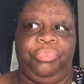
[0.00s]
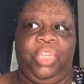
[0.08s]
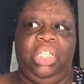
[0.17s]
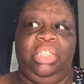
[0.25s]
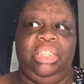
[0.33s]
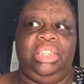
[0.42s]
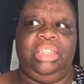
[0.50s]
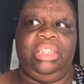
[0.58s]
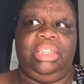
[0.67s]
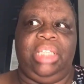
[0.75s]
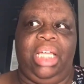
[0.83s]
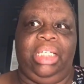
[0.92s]
this is
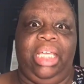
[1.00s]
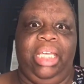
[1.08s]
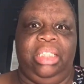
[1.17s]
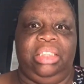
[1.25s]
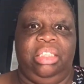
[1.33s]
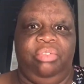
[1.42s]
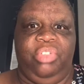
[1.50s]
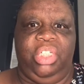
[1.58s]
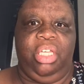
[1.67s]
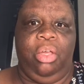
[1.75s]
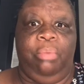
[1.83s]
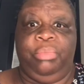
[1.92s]
not an edited
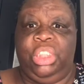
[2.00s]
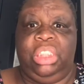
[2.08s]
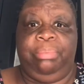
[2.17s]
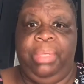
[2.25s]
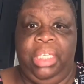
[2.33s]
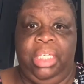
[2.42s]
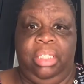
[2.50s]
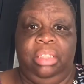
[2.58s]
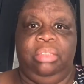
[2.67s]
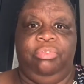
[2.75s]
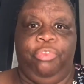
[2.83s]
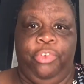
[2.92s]
video. I'm just
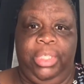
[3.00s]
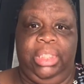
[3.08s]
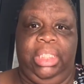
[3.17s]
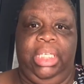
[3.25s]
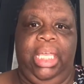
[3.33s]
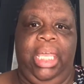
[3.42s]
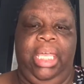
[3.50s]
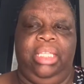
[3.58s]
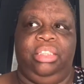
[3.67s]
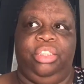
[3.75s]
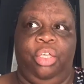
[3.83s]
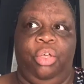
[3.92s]
speaking freely. And
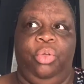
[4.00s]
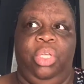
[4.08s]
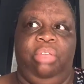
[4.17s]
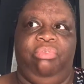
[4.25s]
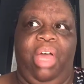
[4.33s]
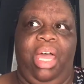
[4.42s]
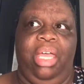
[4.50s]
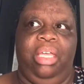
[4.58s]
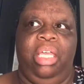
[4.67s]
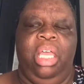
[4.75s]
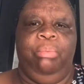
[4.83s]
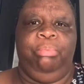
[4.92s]
so if I
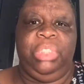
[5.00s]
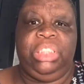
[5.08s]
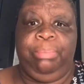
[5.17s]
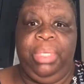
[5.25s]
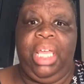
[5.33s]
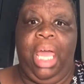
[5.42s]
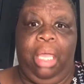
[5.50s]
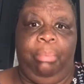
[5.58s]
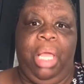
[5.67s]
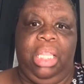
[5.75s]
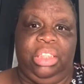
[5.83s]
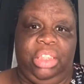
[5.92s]
misspeak, I
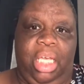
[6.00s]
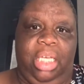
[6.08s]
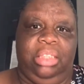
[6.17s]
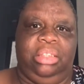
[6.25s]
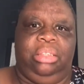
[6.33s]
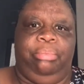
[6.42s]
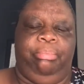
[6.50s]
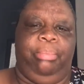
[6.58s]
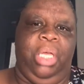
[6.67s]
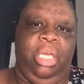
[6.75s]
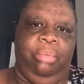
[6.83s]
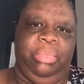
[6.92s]
apologize.
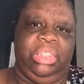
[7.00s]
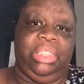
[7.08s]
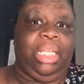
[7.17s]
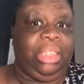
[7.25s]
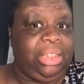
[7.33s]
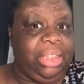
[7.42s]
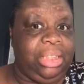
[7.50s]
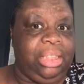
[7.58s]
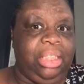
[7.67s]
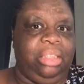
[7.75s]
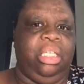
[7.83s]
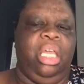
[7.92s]
It's not
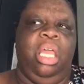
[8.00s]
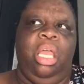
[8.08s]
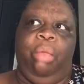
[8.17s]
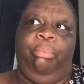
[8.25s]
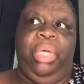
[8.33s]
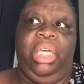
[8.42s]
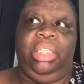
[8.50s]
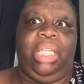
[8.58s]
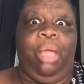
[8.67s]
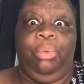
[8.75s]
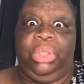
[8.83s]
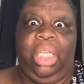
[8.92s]
intended, but I
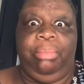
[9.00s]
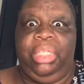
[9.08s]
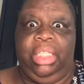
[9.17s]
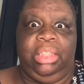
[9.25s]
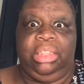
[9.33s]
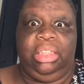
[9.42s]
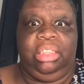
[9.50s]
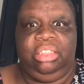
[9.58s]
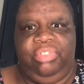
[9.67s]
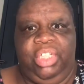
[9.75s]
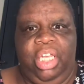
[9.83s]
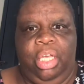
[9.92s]
will not be editing this
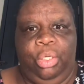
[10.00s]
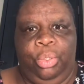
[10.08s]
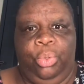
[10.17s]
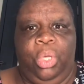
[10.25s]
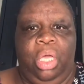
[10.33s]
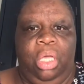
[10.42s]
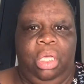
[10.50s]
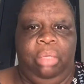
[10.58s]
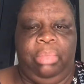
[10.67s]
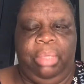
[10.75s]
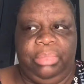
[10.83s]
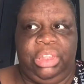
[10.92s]
video.
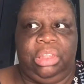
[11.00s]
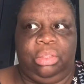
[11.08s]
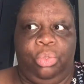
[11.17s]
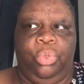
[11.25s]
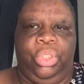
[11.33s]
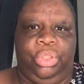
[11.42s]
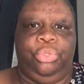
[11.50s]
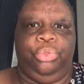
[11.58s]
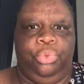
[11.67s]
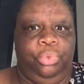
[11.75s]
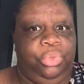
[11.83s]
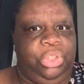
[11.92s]
I'm just going
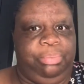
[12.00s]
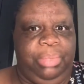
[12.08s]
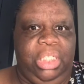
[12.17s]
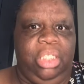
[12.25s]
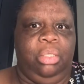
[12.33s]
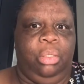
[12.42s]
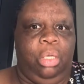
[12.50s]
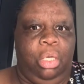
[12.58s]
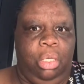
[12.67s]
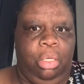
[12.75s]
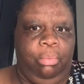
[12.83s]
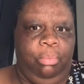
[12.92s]
to speak,
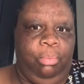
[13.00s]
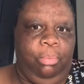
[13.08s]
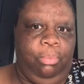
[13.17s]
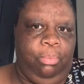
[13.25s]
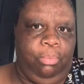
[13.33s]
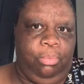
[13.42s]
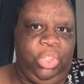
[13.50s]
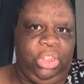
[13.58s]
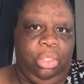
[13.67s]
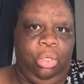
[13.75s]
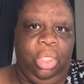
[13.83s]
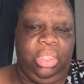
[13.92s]
you
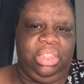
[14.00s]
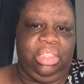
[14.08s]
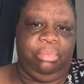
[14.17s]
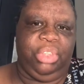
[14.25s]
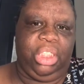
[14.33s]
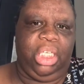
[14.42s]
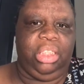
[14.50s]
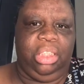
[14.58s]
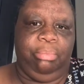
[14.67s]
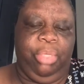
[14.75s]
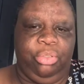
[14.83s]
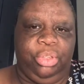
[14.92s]
know, on the subject and then
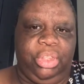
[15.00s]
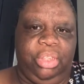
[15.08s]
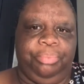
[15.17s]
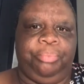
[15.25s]
post it.